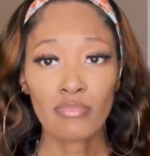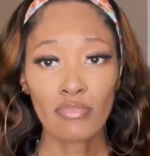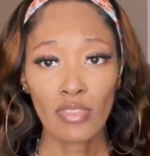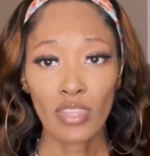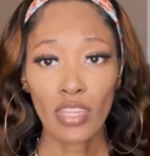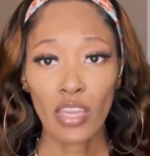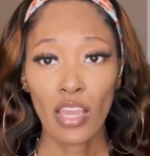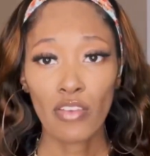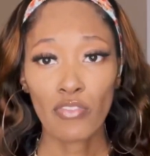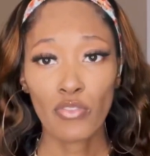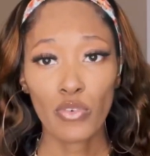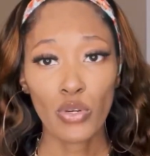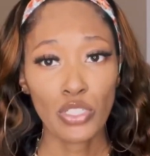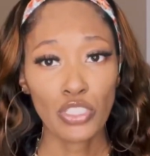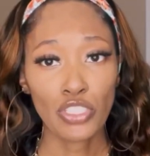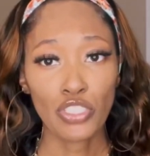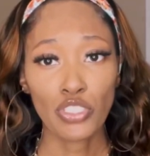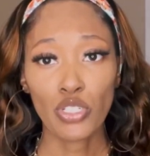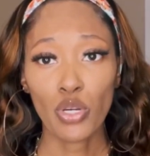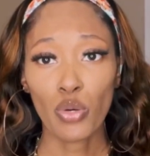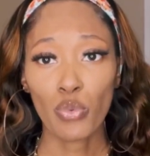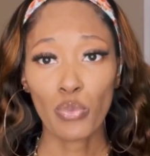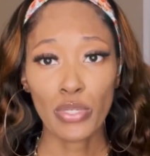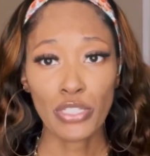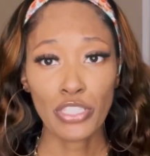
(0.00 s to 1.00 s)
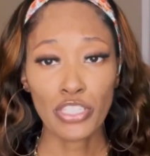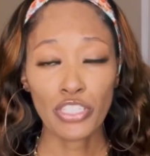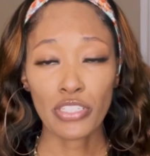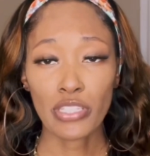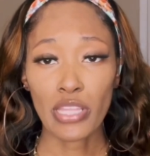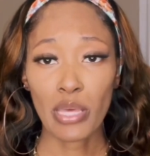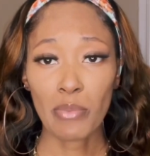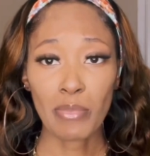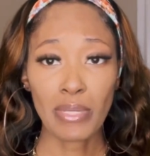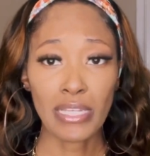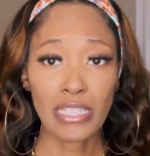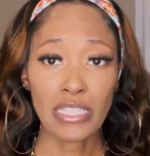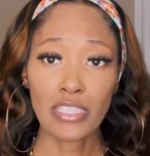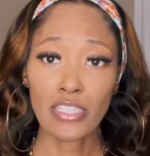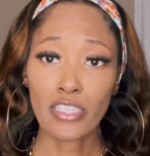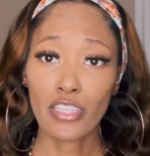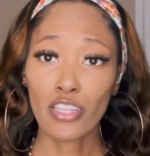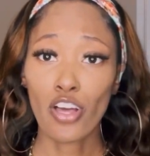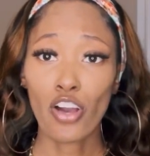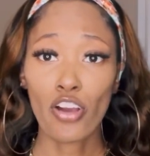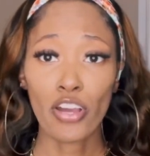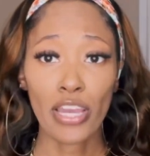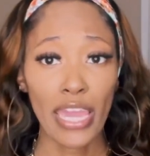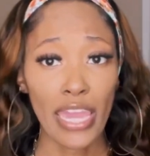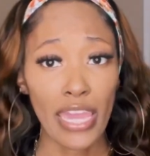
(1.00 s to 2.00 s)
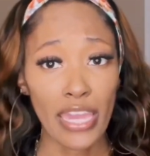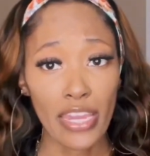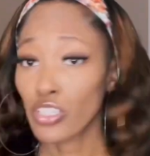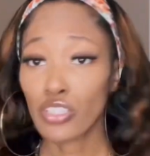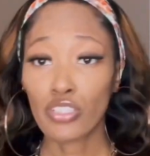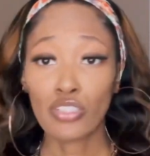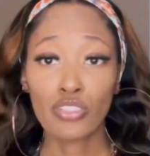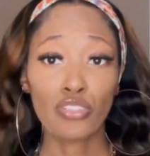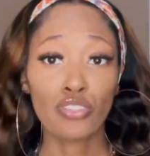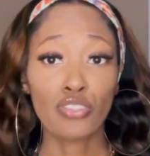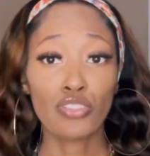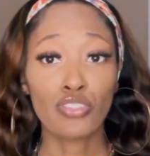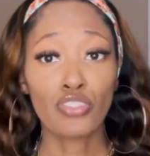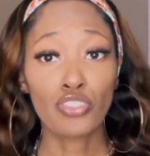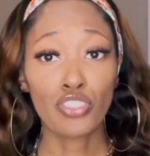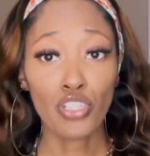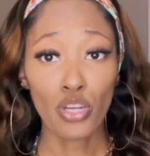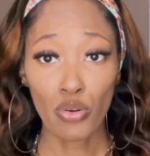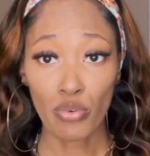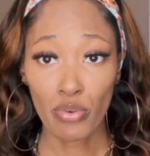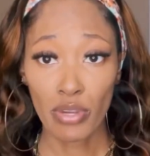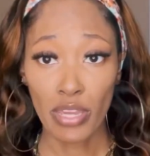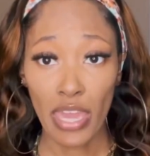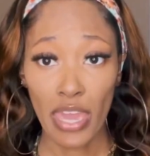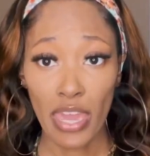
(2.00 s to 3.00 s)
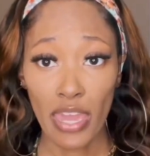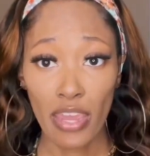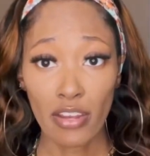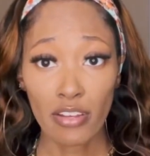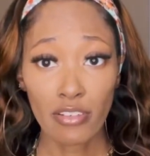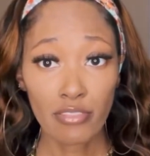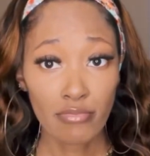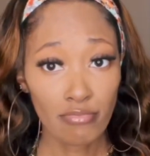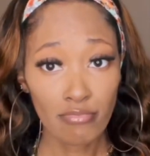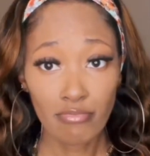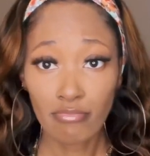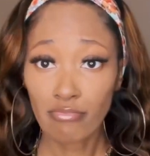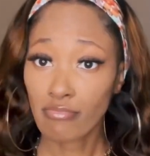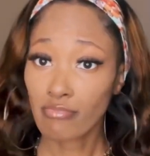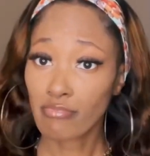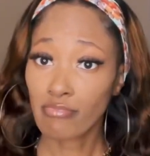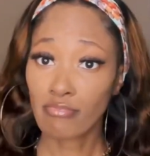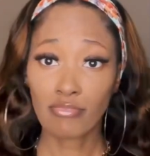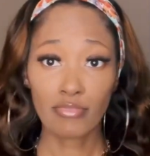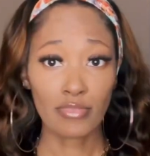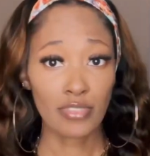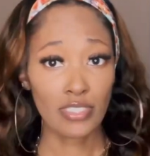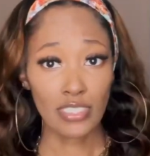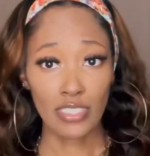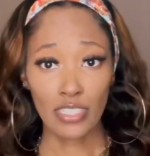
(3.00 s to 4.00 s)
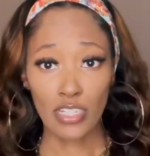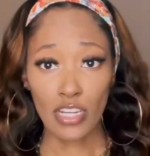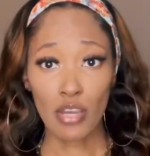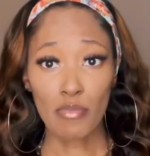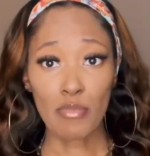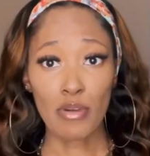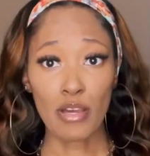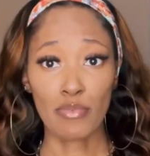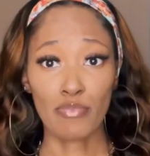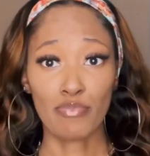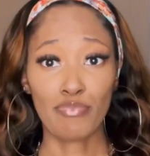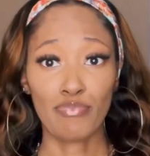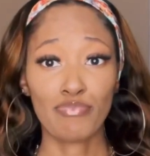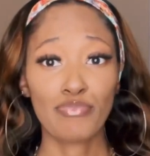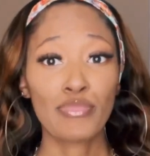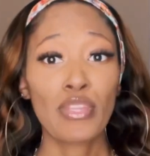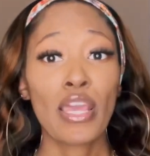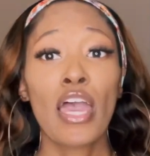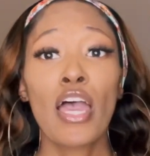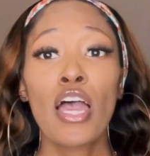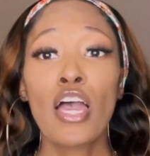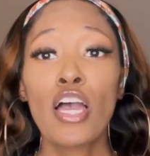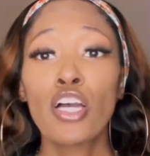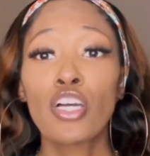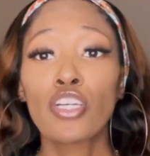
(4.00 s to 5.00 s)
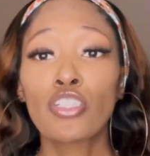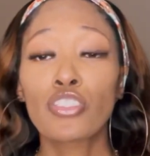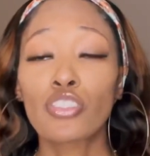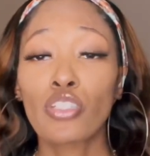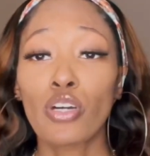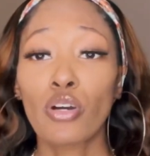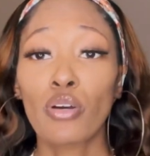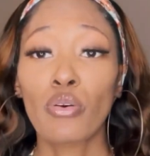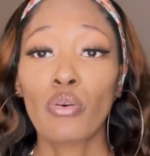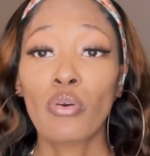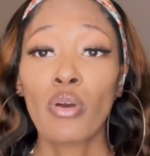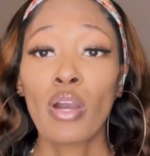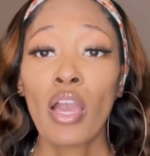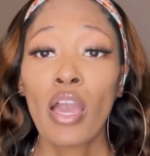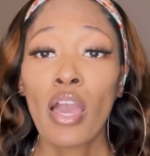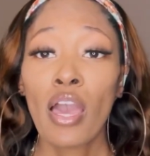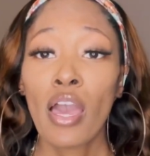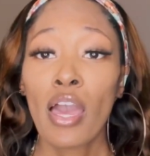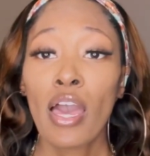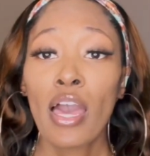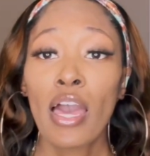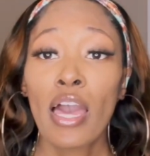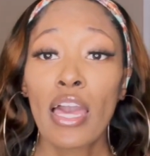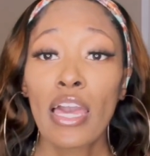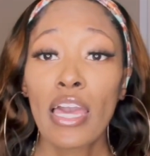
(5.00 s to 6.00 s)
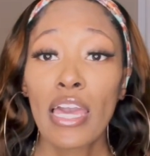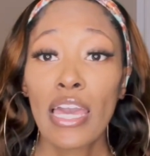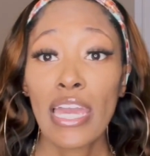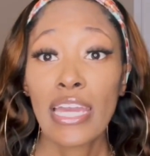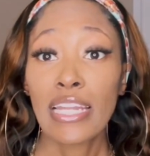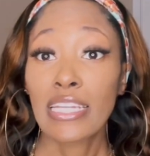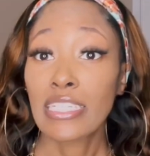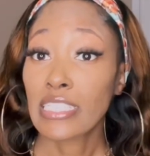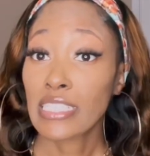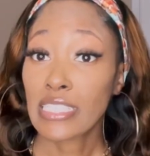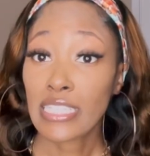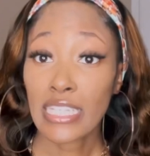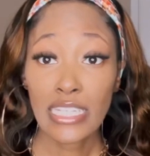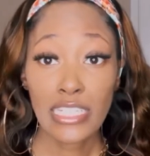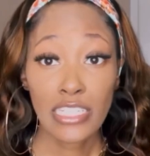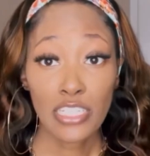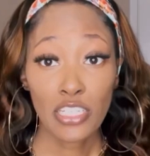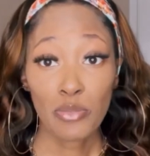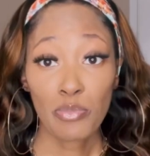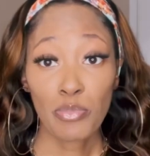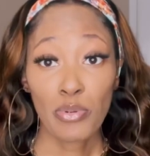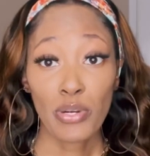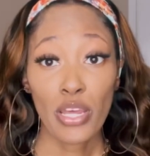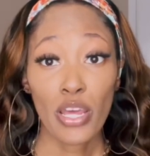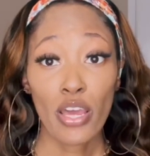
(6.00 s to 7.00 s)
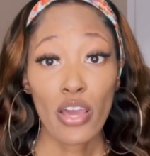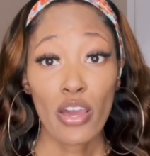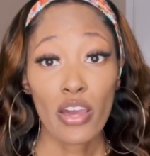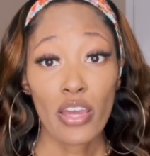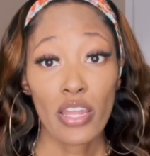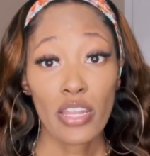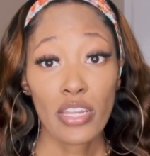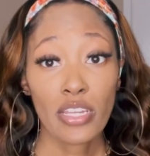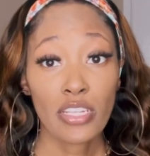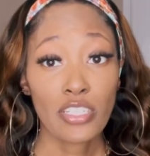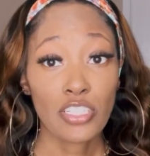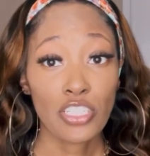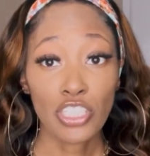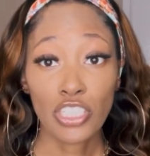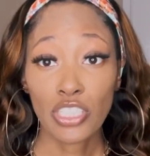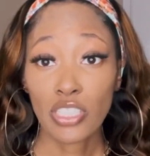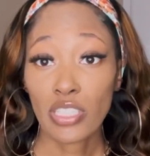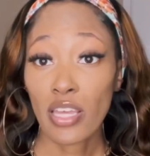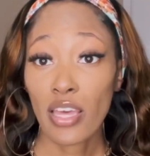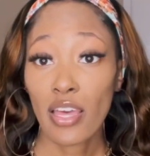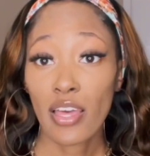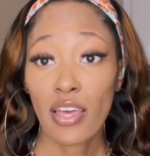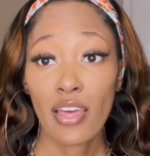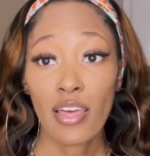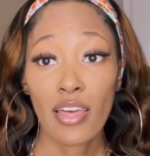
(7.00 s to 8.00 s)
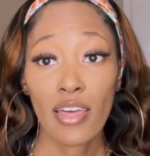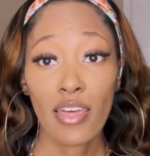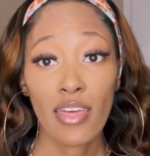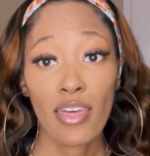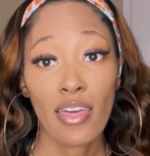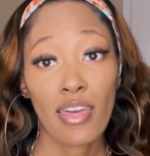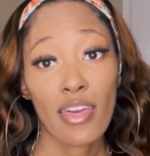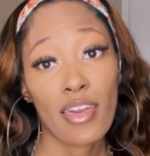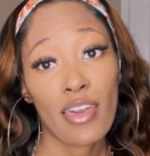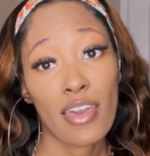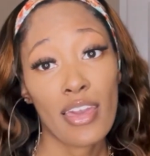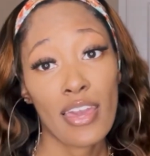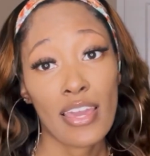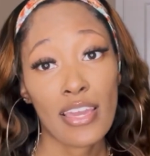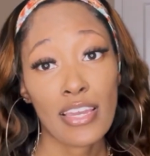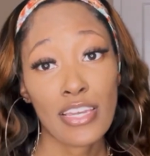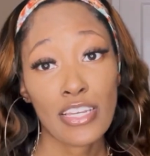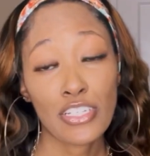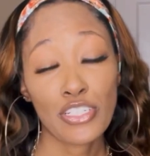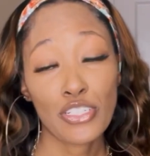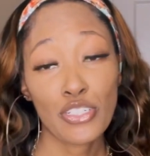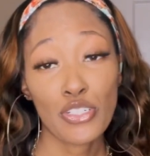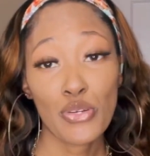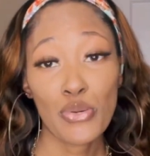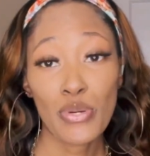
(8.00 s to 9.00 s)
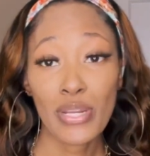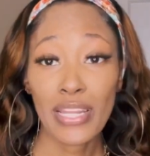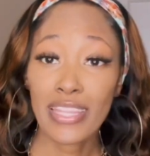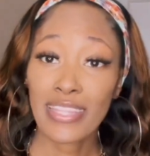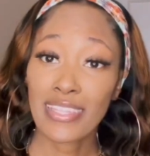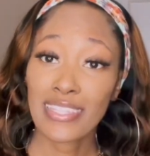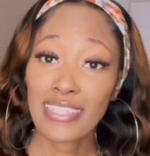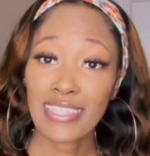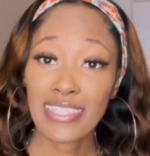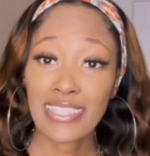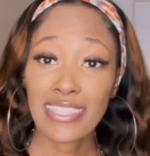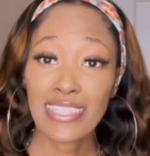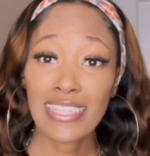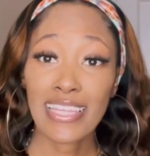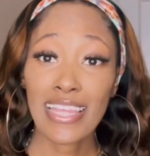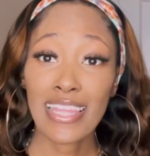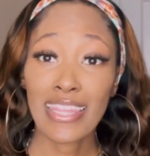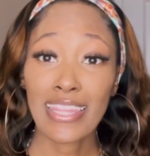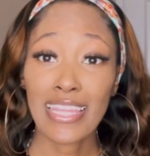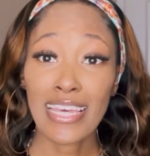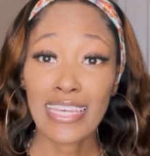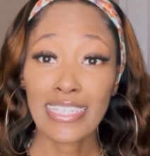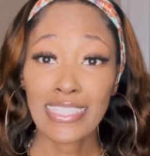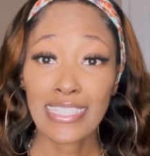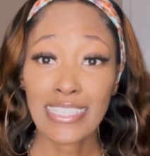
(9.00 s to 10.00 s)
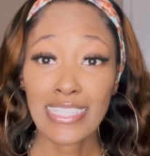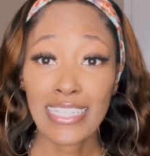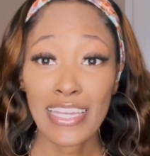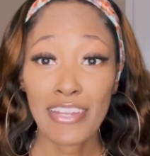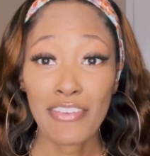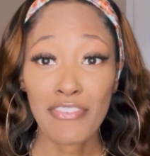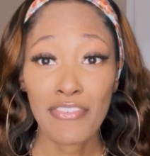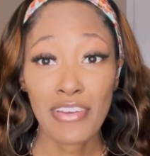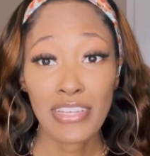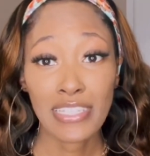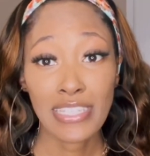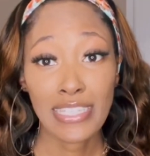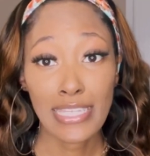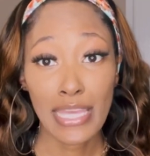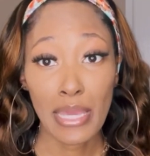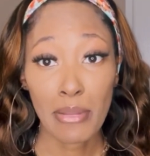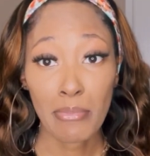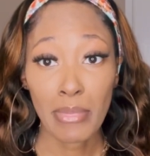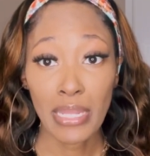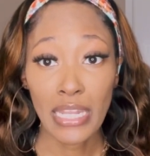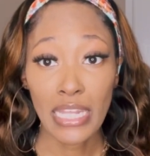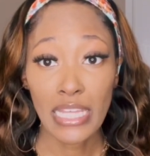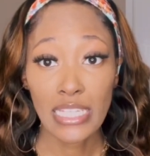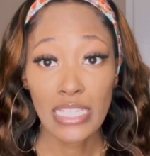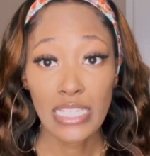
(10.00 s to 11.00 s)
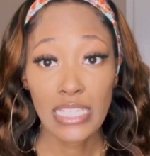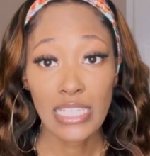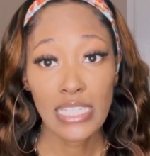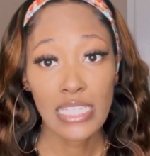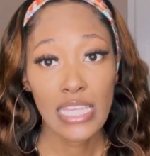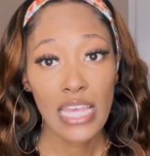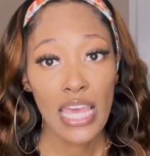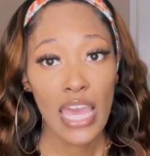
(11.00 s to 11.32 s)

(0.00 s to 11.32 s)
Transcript: Of course, you know winter, that means long hair, don't care. Come on. So, and it's easy to put on. Just you can do it in less than 10 minutes.